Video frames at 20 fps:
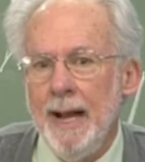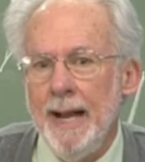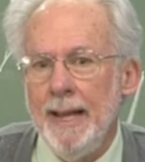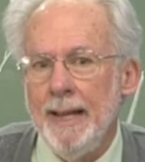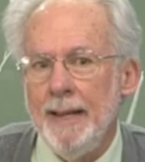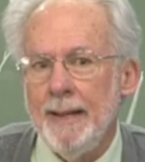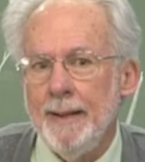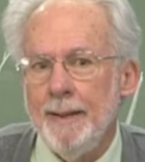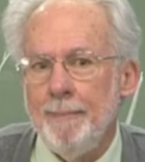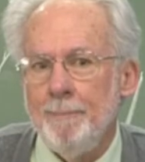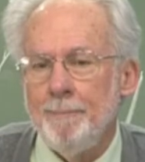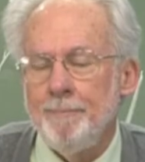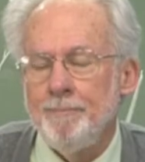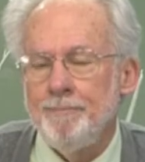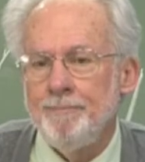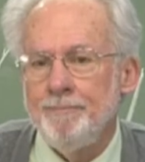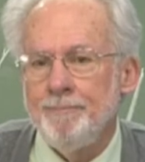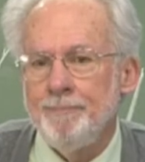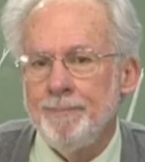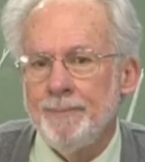I, um,
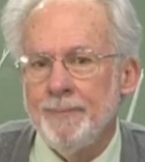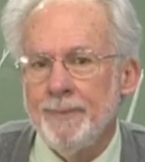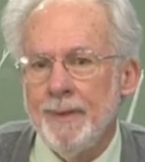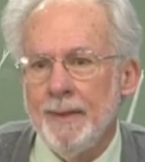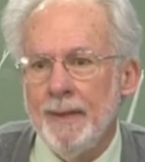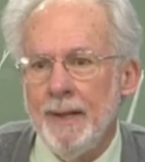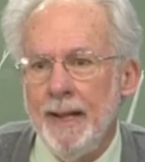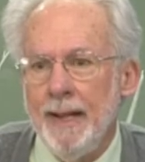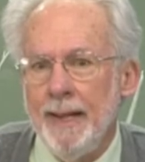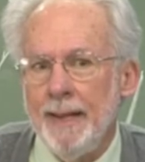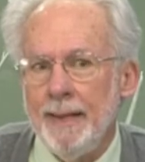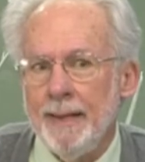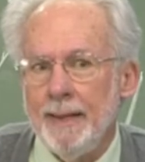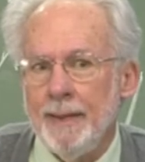I,